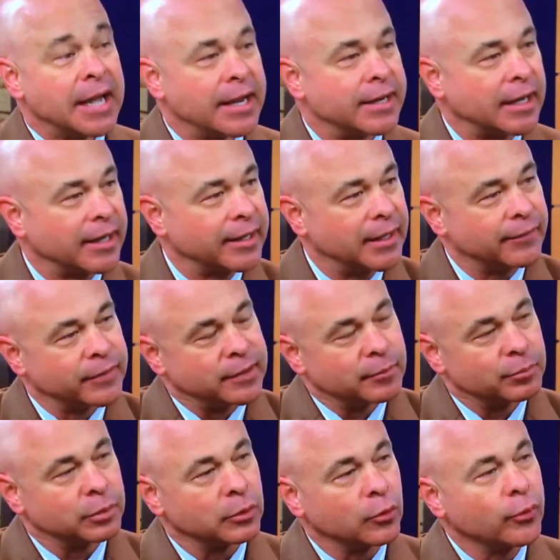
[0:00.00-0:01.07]
and not have the
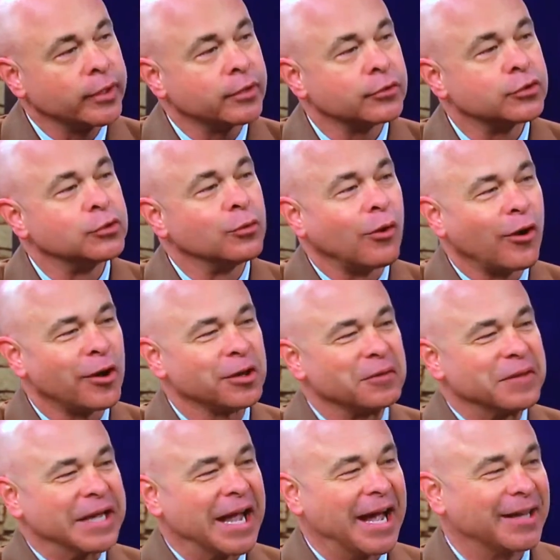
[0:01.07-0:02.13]
employer do
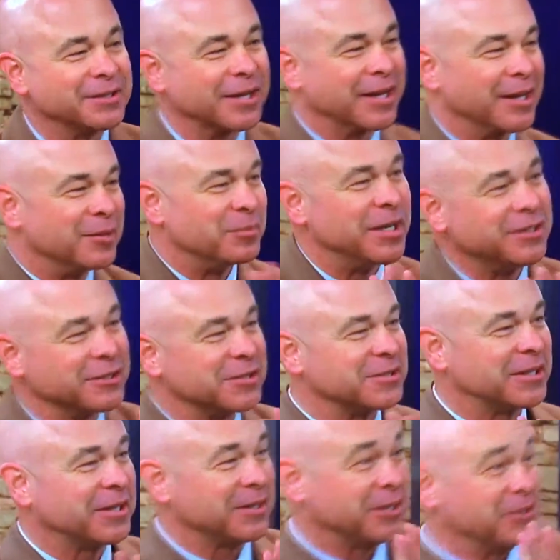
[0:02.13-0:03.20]
all of the asking and me
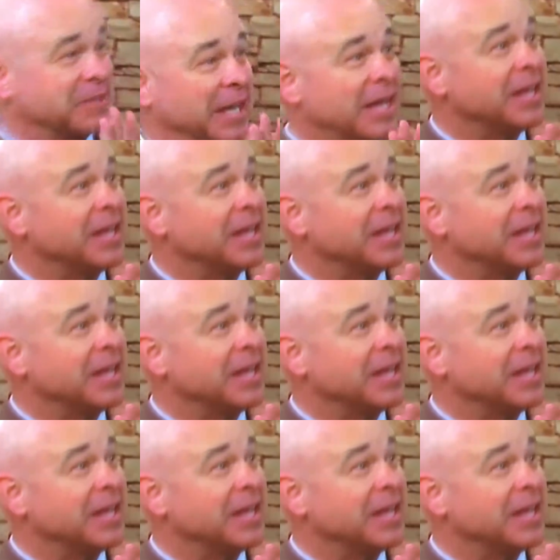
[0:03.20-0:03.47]
just sitting there